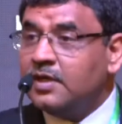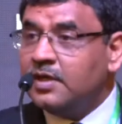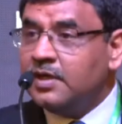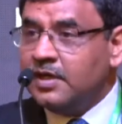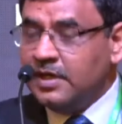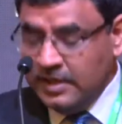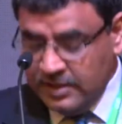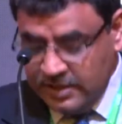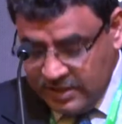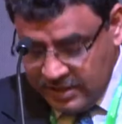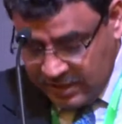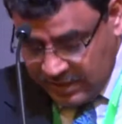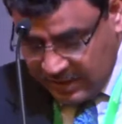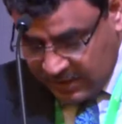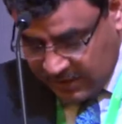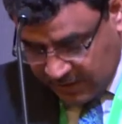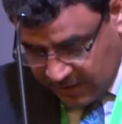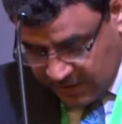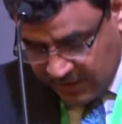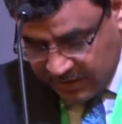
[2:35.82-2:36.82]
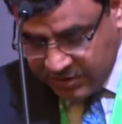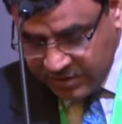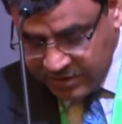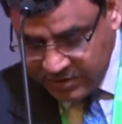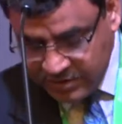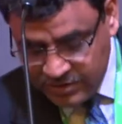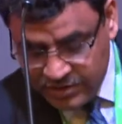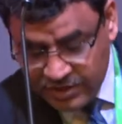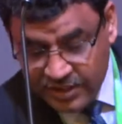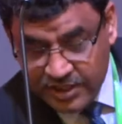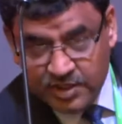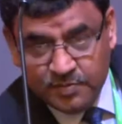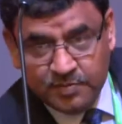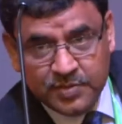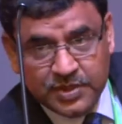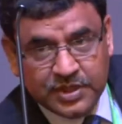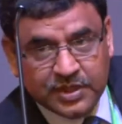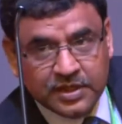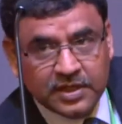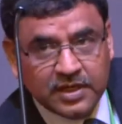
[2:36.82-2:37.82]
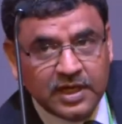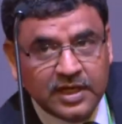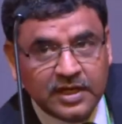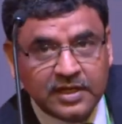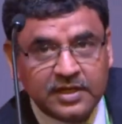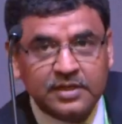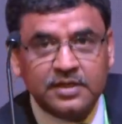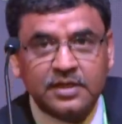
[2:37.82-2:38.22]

in the nation's GDP. Like